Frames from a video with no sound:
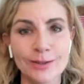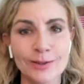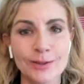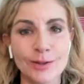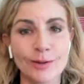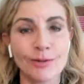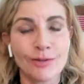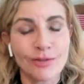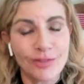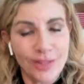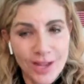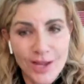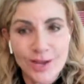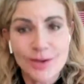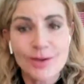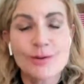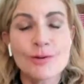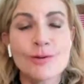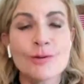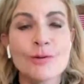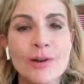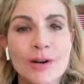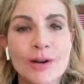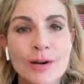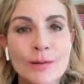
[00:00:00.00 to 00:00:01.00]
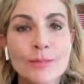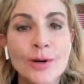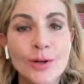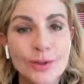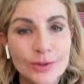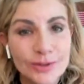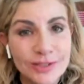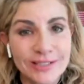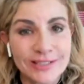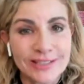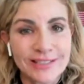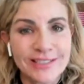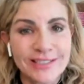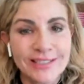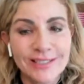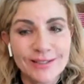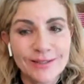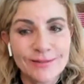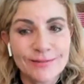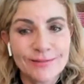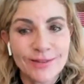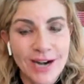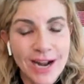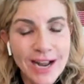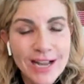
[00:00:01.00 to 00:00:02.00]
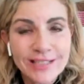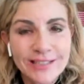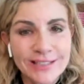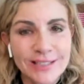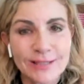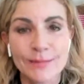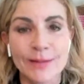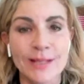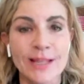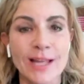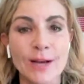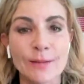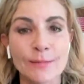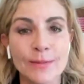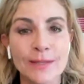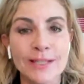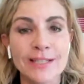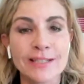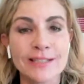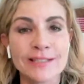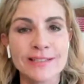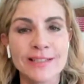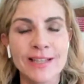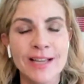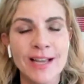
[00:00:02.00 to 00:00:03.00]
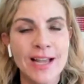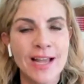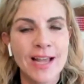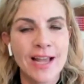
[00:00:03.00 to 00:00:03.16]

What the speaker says: So thank you personally for asking me that because